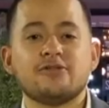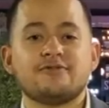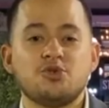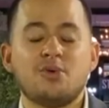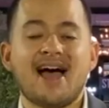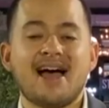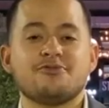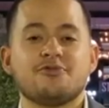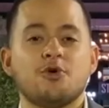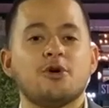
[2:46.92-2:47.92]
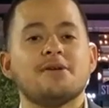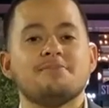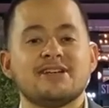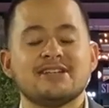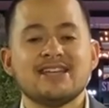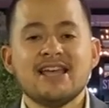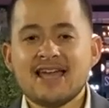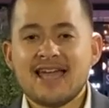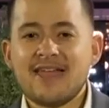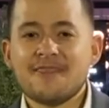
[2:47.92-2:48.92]
of two halves for him, because
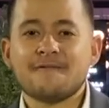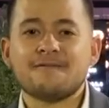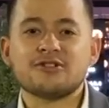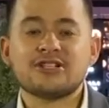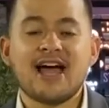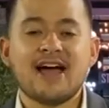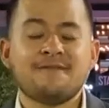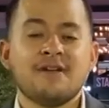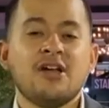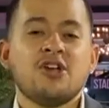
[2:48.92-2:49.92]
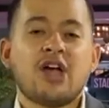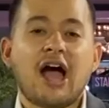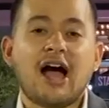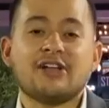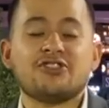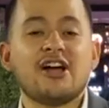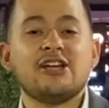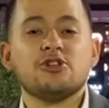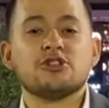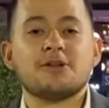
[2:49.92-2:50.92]
in the first half, I thought he
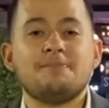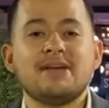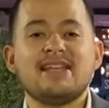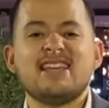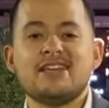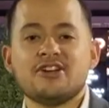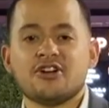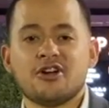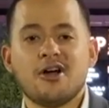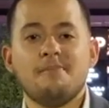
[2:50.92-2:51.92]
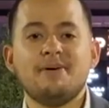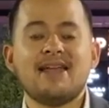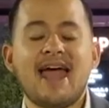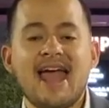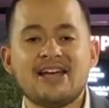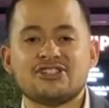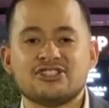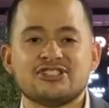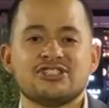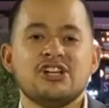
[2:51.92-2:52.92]
looked a bit eager, a bit
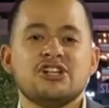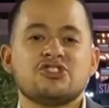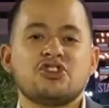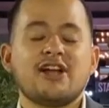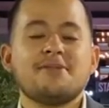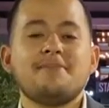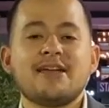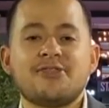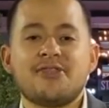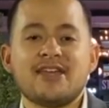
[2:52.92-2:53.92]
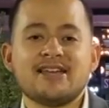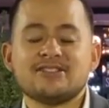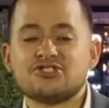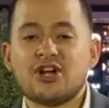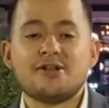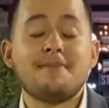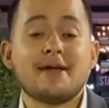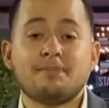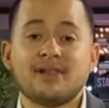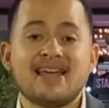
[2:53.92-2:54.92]
anxious, trying to make
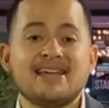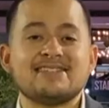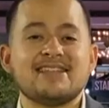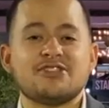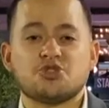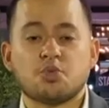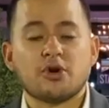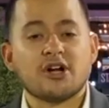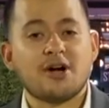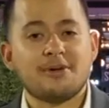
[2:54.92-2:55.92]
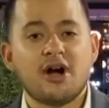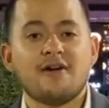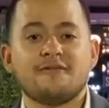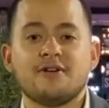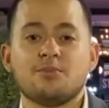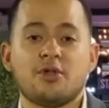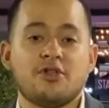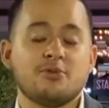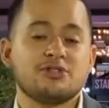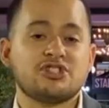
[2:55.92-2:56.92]
plays, and they just weren't coming off for him, whether
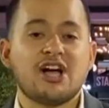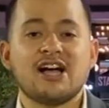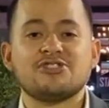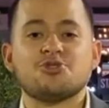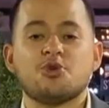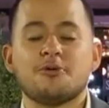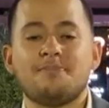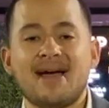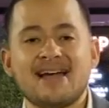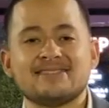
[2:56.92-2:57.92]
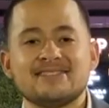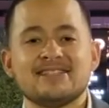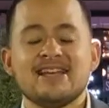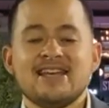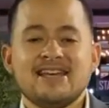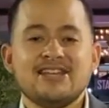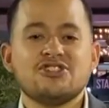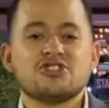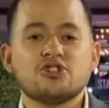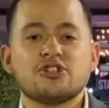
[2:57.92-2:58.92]
it was shots or passes. He
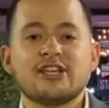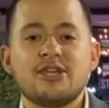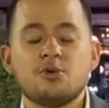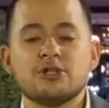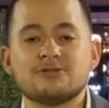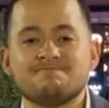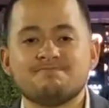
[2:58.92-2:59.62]
just looked like he was